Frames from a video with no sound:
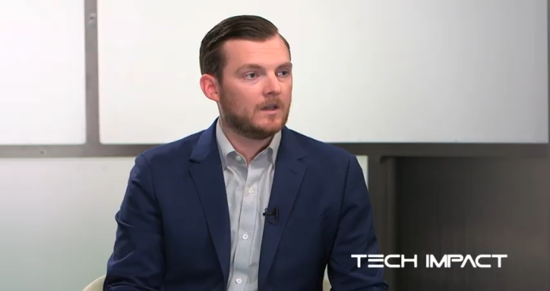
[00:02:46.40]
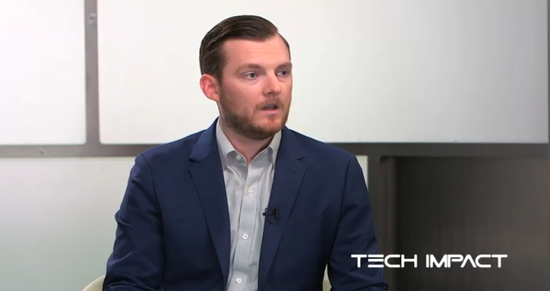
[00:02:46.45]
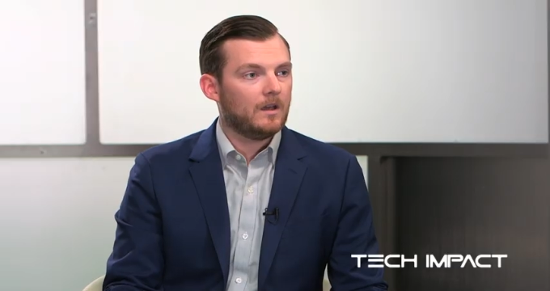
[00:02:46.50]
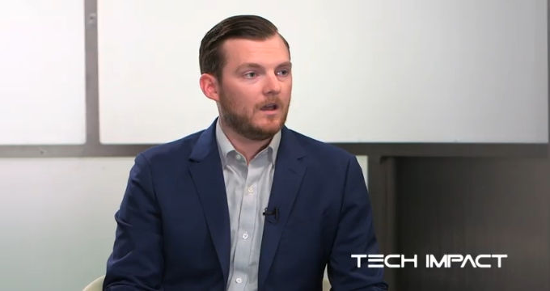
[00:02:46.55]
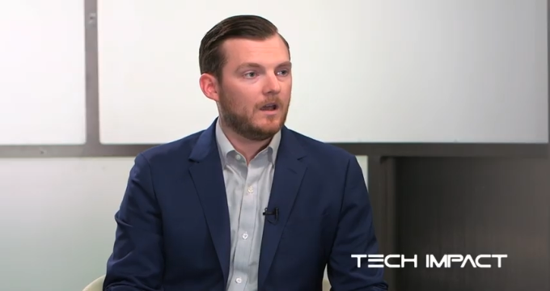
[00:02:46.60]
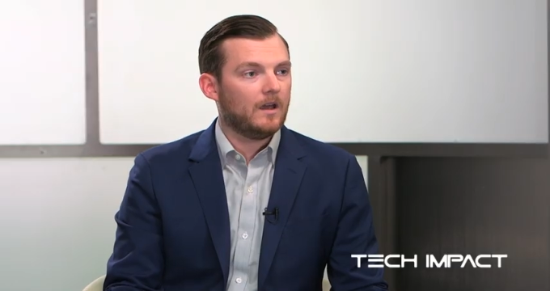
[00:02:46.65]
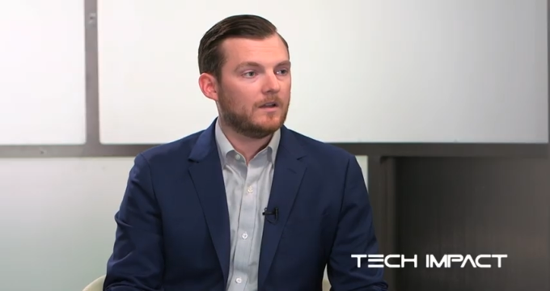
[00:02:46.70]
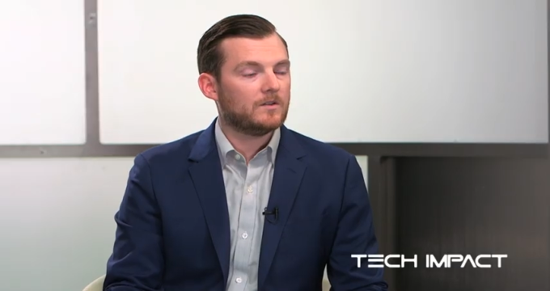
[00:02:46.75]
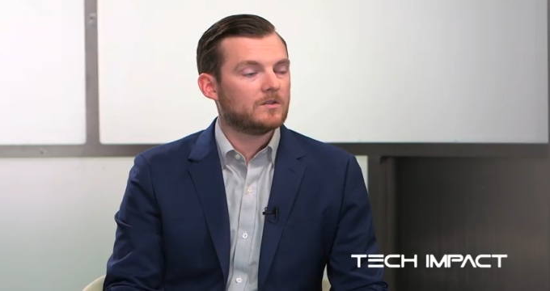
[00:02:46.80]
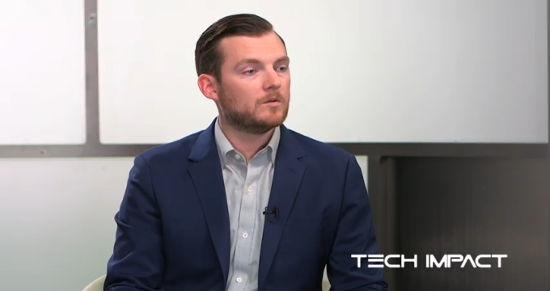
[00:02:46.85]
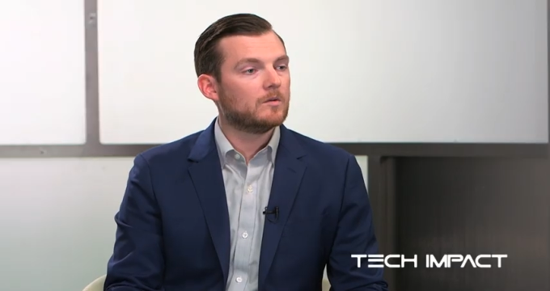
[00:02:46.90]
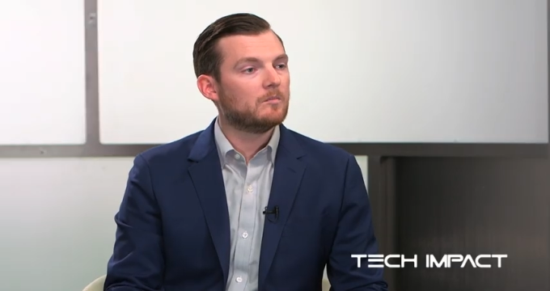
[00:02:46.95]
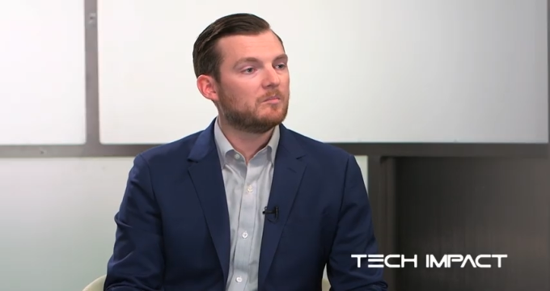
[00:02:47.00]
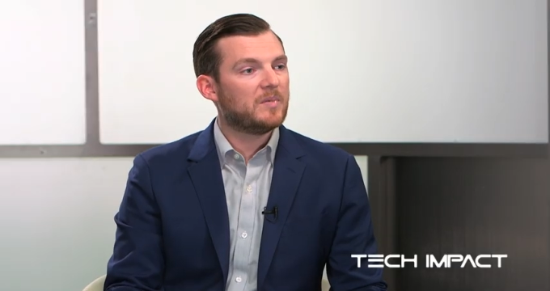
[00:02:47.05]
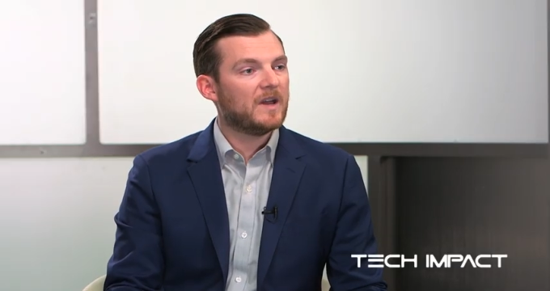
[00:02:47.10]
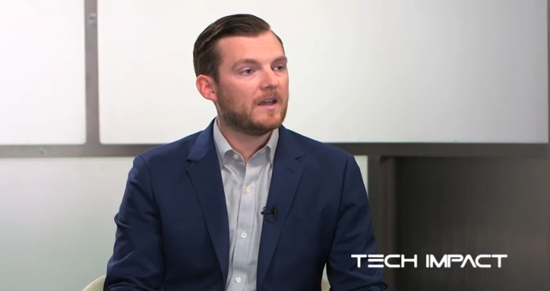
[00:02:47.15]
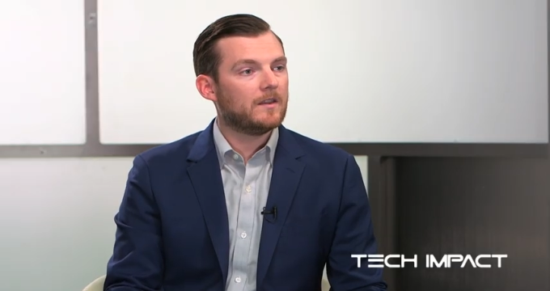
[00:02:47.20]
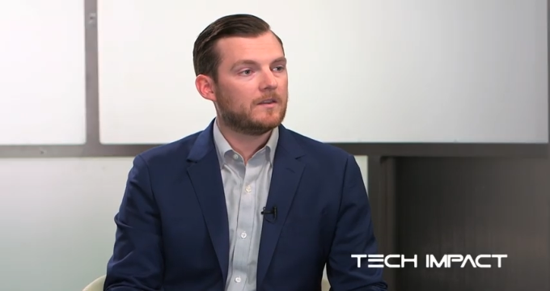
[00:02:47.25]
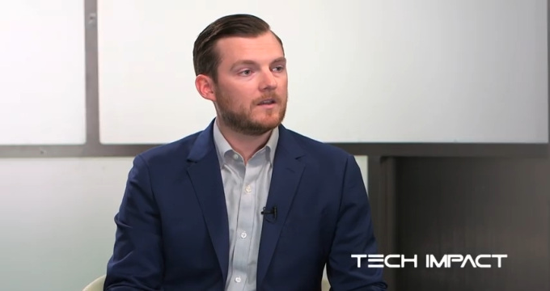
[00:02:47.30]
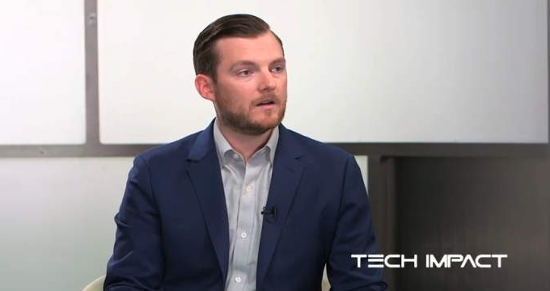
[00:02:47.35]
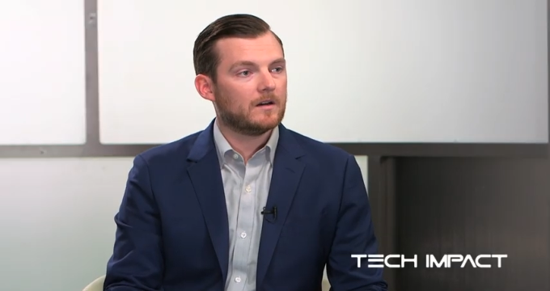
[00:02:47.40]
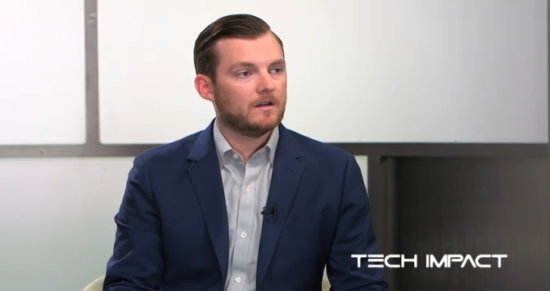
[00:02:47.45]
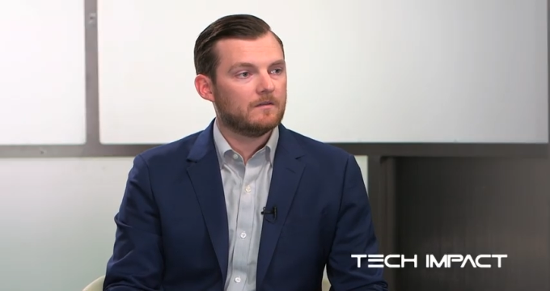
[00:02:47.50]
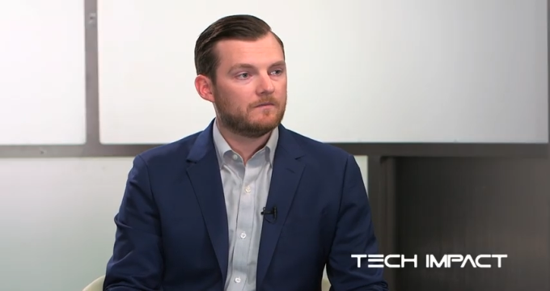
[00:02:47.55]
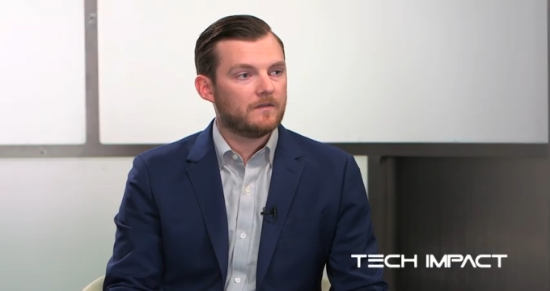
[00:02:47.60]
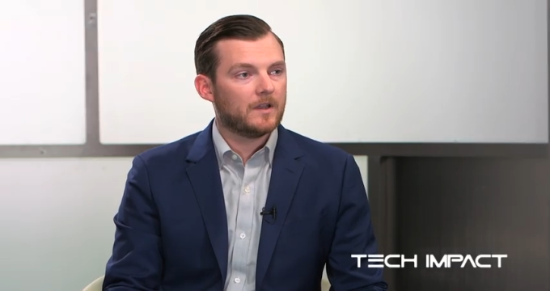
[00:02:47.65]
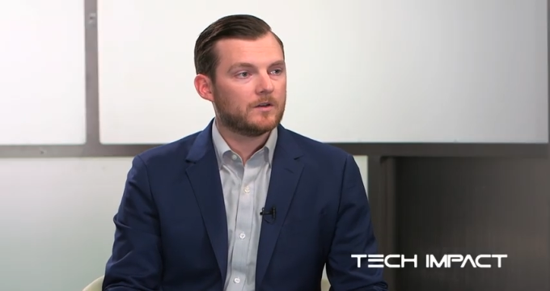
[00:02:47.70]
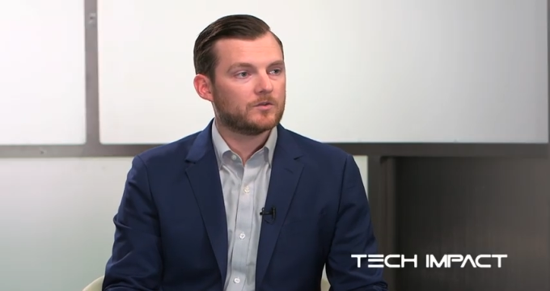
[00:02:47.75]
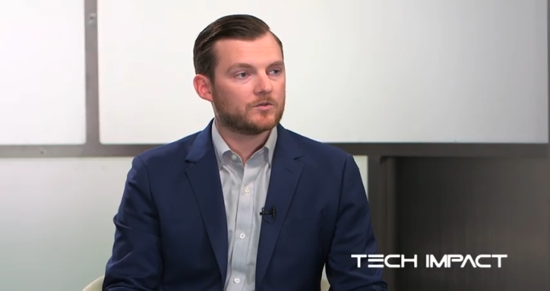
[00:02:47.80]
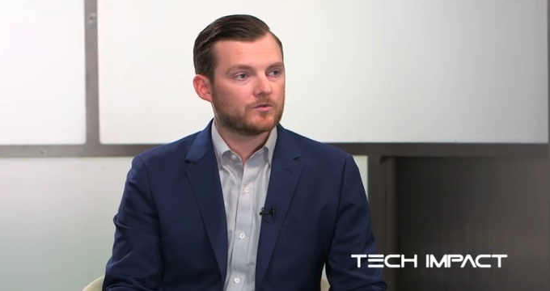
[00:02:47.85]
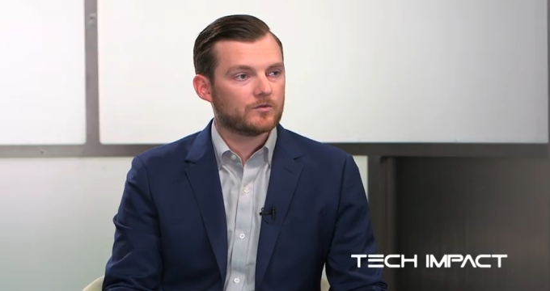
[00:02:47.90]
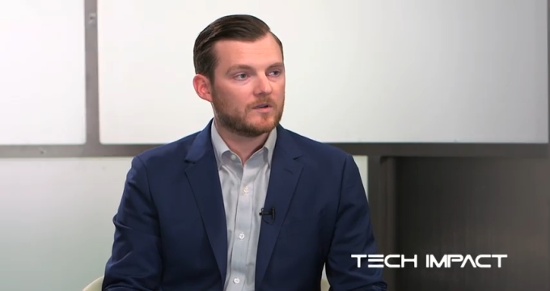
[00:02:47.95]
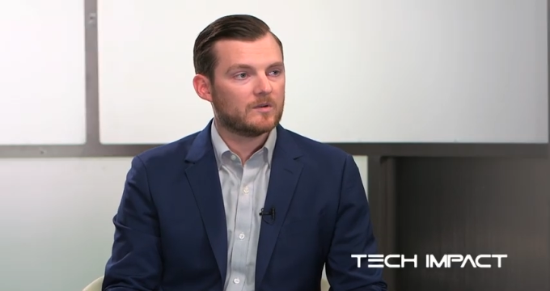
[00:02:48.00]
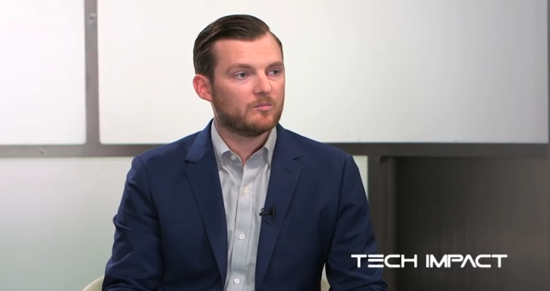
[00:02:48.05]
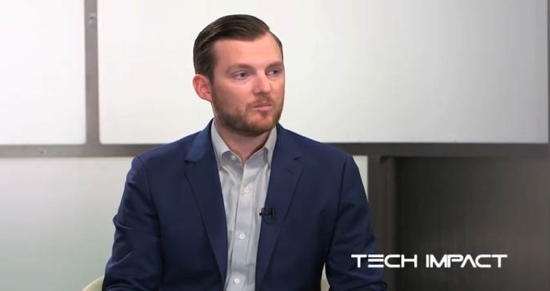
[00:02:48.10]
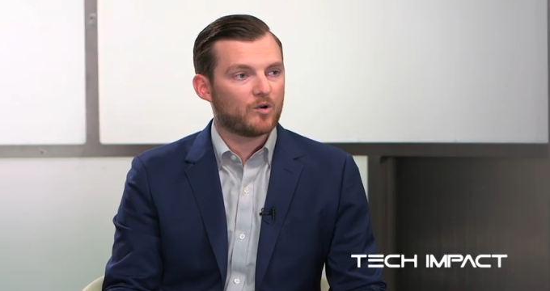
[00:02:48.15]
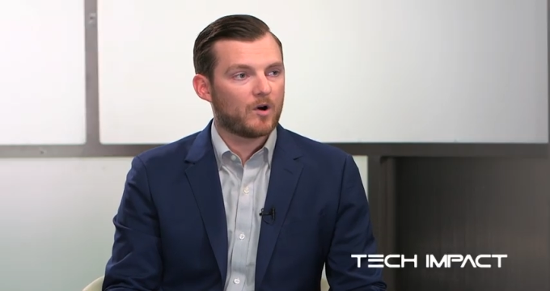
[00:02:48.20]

uh, to embed their event stream